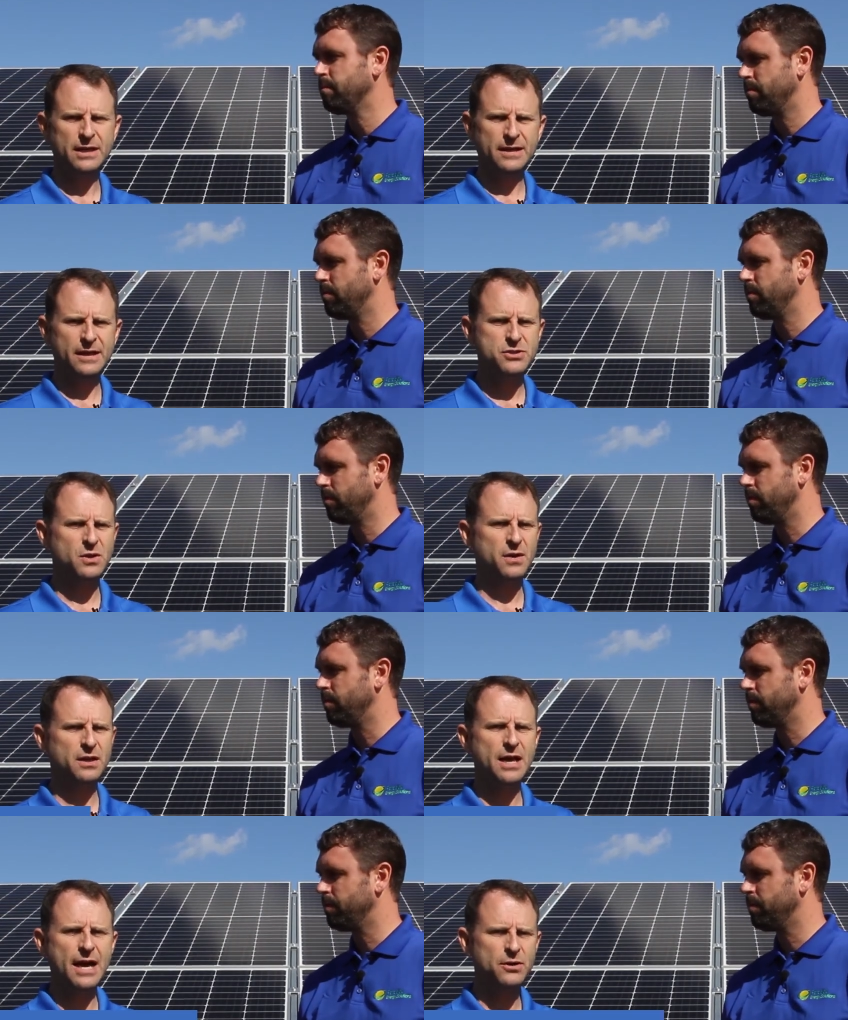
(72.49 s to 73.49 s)
Speaker 1: And so it
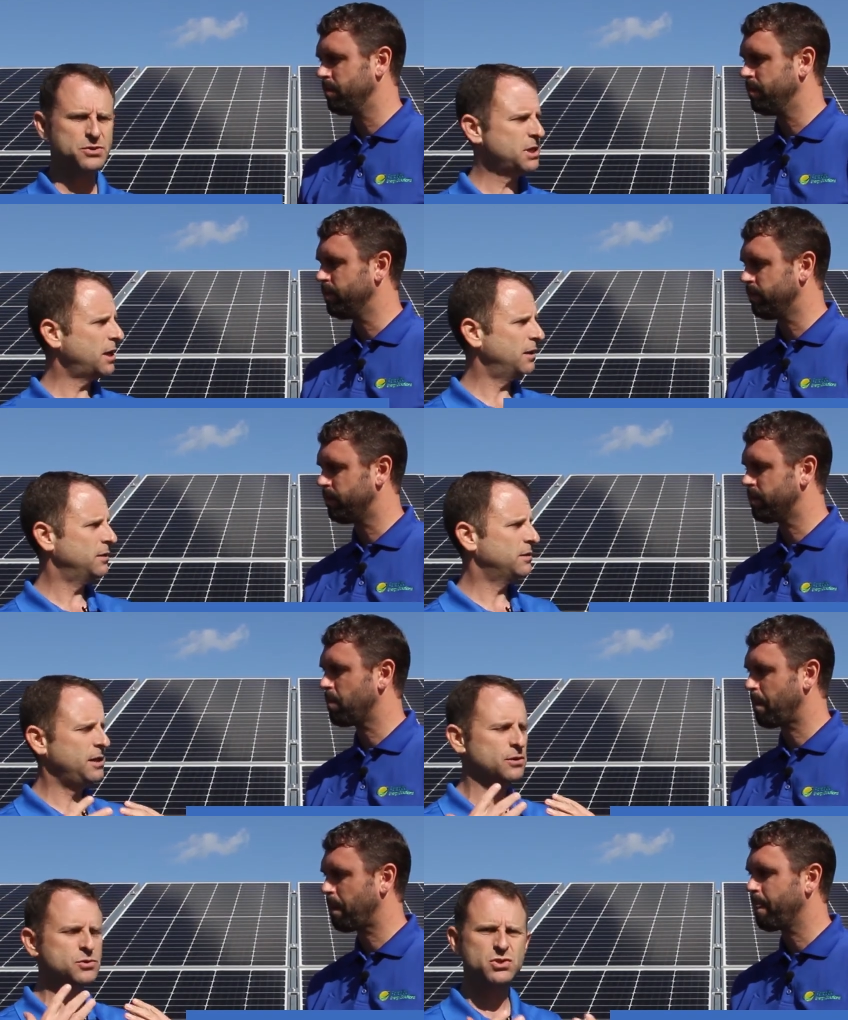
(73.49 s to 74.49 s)
allows
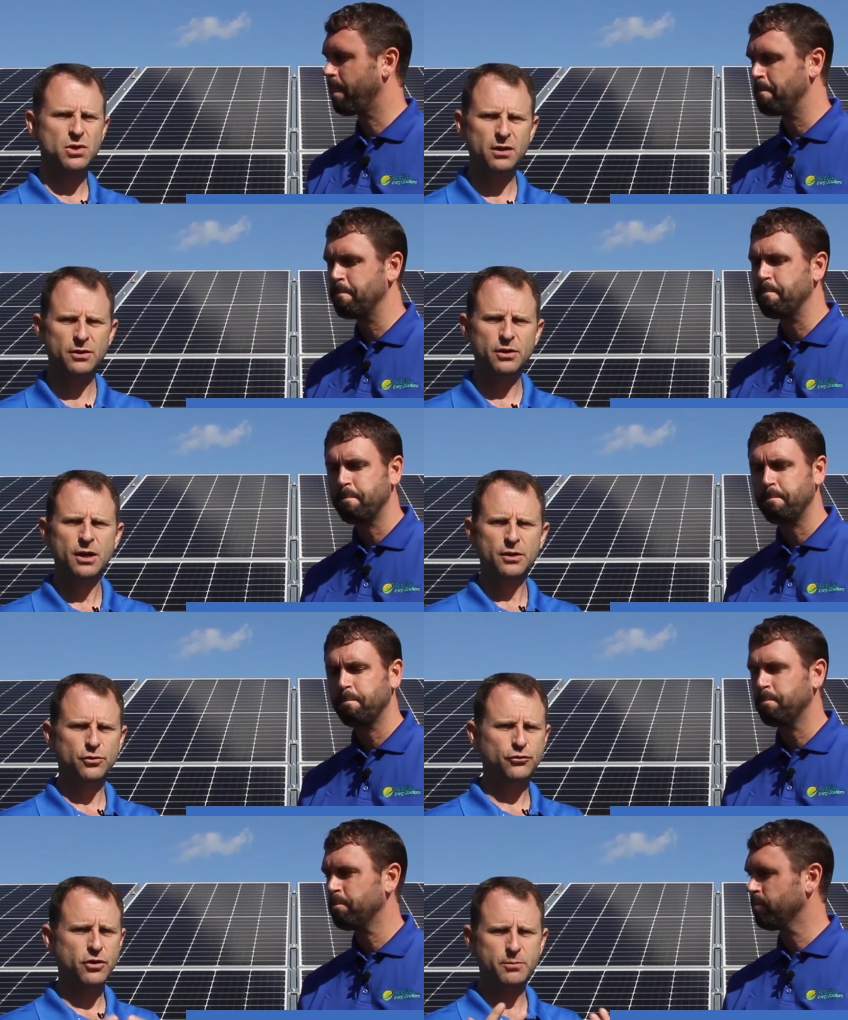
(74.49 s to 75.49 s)
the installer
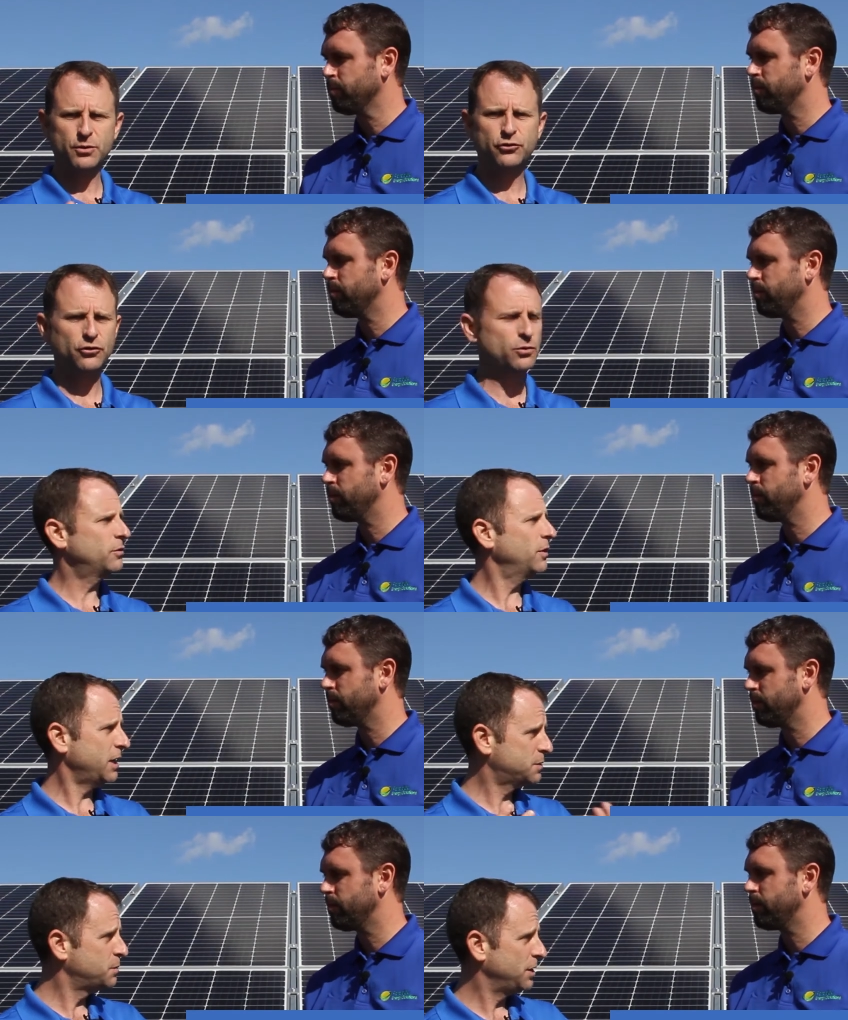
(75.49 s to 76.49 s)
to troubleshoot
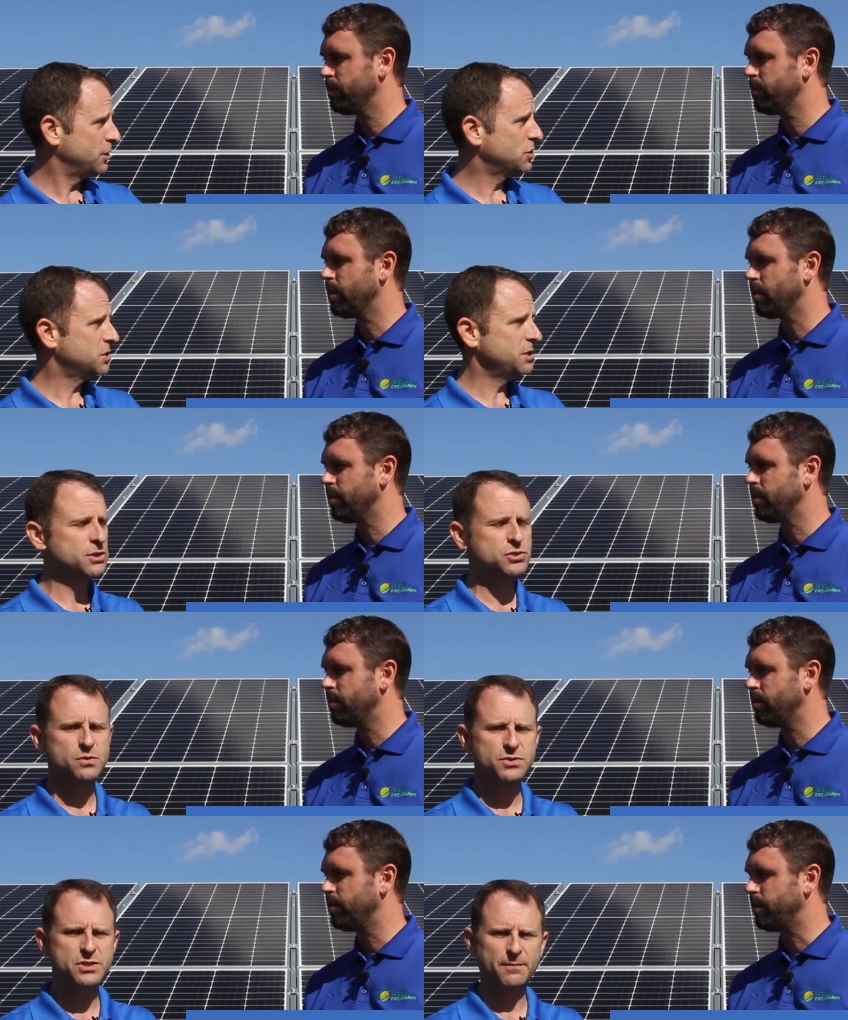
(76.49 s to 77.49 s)
expeditiously as
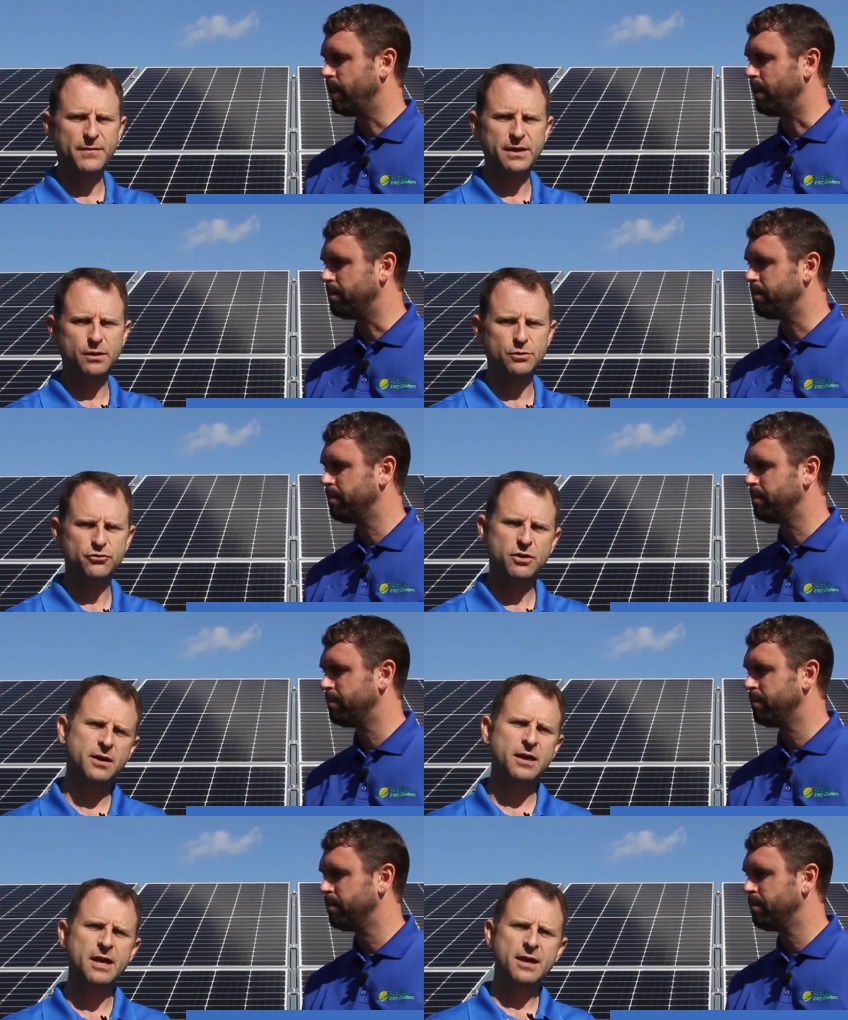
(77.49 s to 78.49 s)
soon as something goes
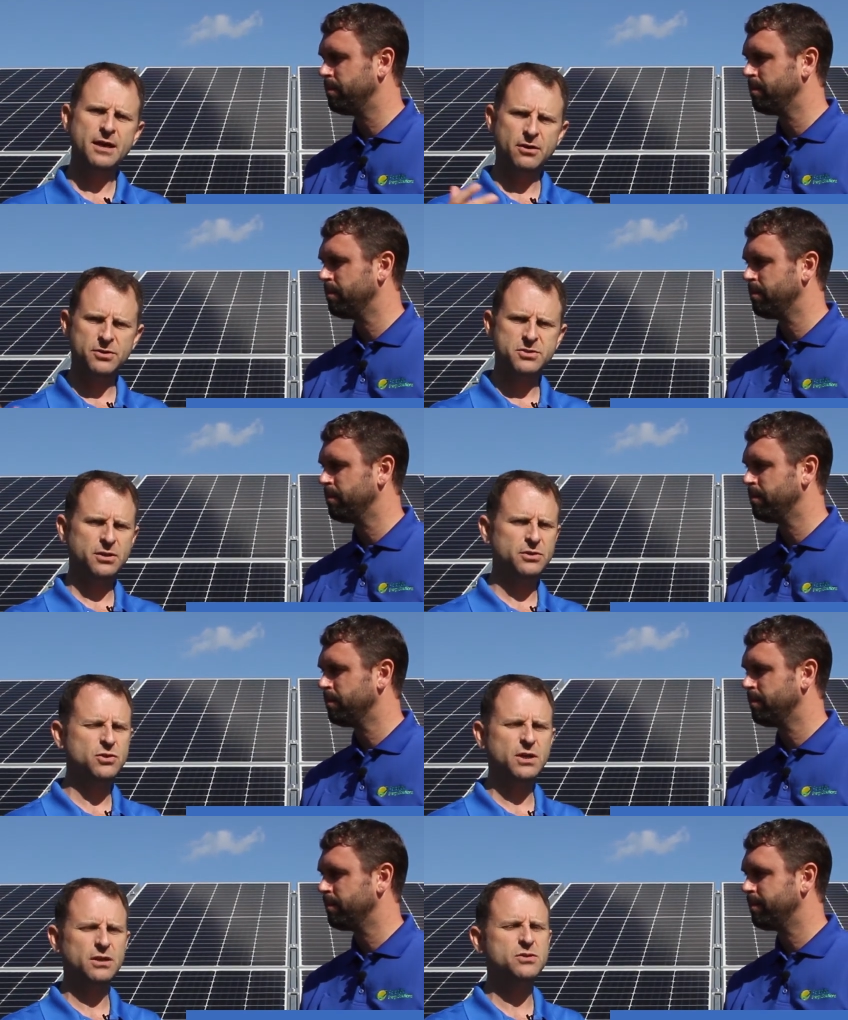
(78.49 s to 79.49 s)
wrong. And it also lets
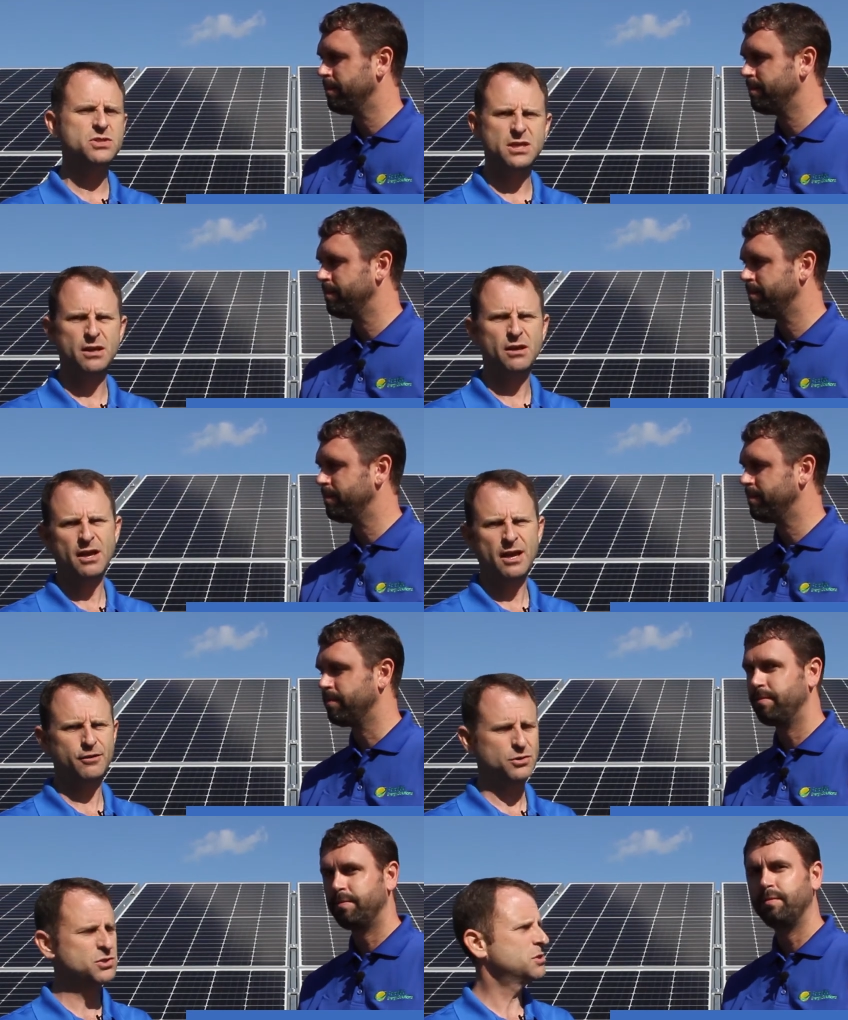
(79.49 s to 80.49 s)
you get to see how
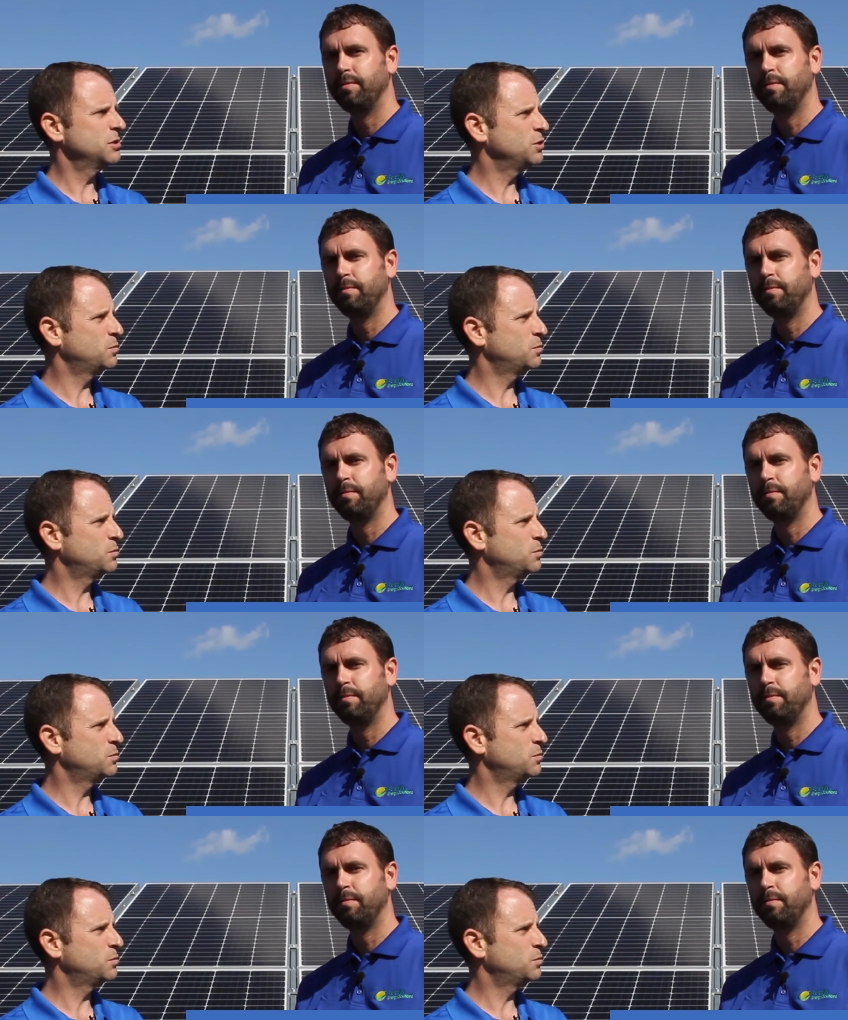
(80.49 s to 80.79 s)
your system is